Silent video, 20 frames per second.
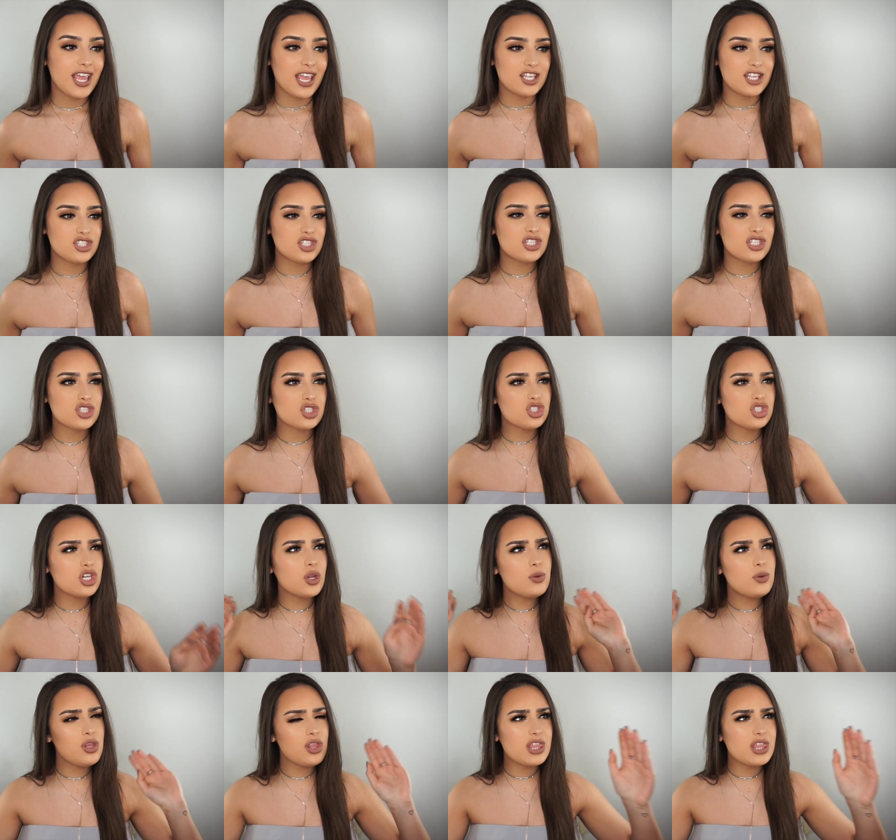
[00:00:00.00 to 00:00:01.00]
it's just, do
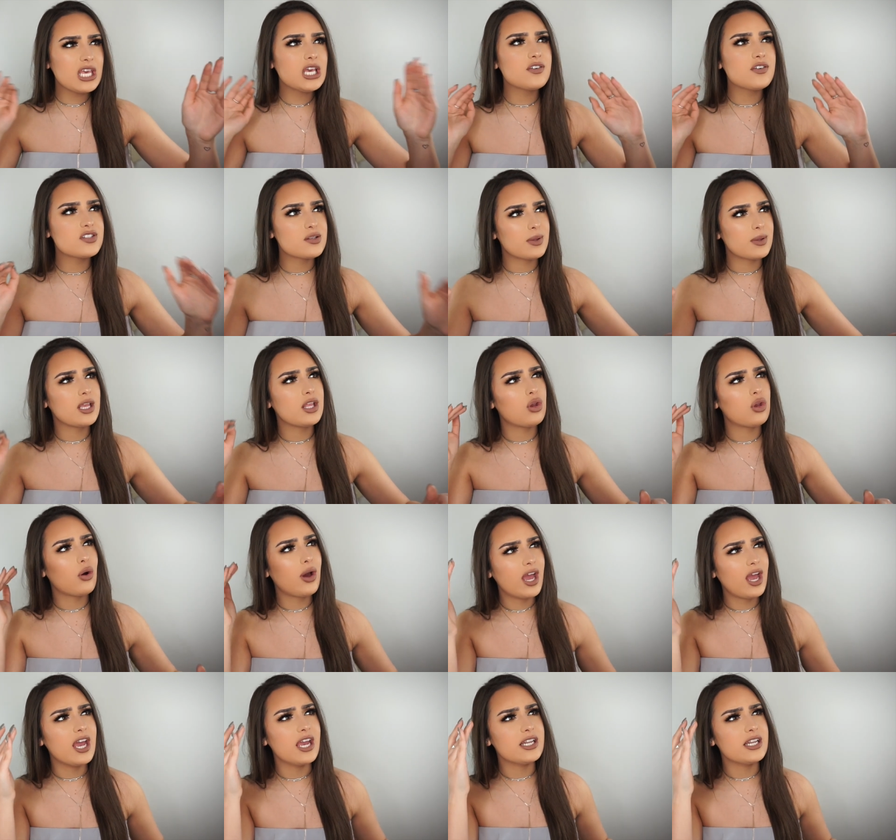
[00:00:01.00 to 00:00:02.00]
you, only think of something in your
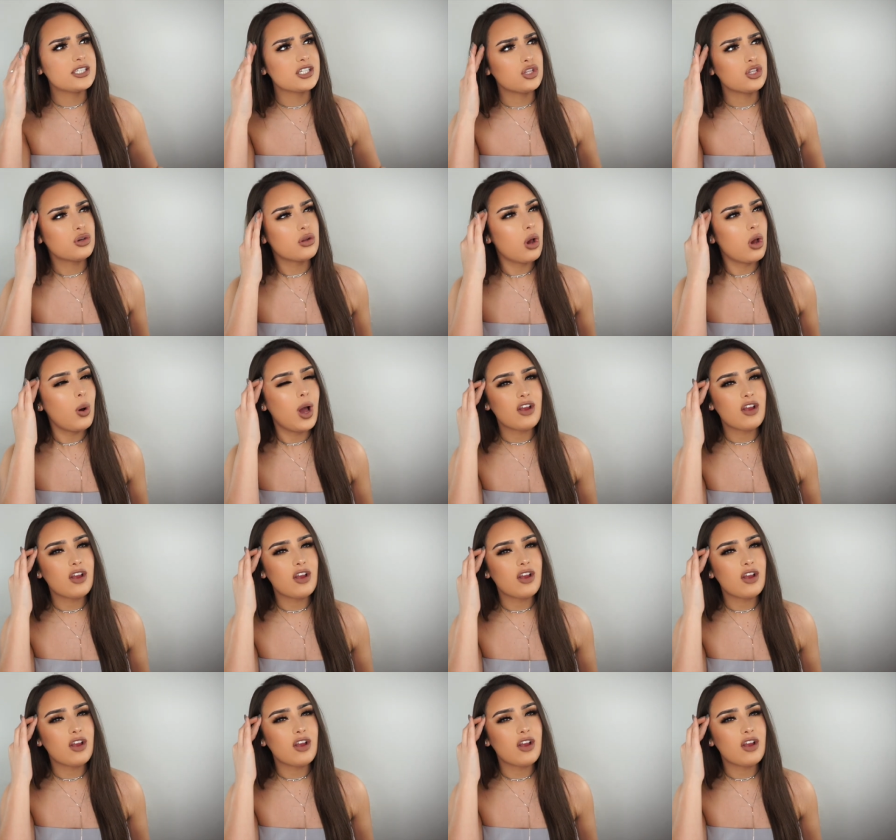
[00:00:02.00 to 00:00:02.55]
head and you're like,